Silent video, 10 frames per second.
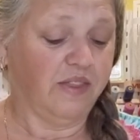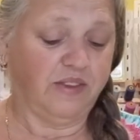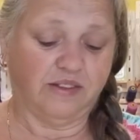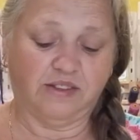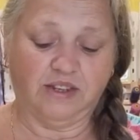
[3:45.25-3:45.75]

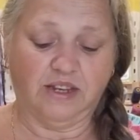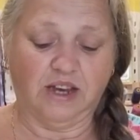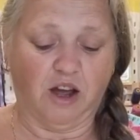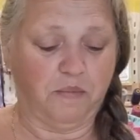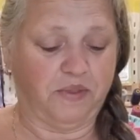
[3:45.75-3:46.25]
This year
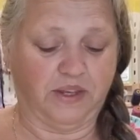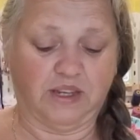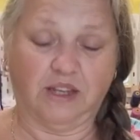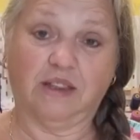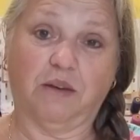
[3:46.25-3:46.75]
I'm
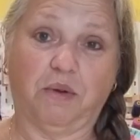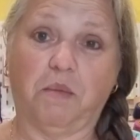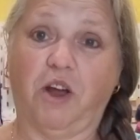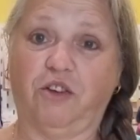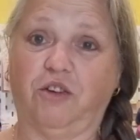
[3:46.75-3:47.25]
thinking that we
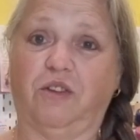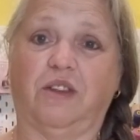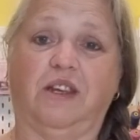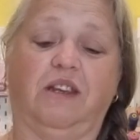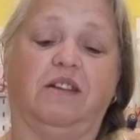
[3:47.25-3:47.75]
might do
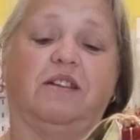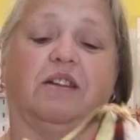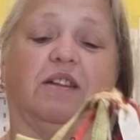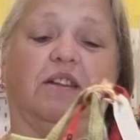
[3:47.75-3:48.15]
these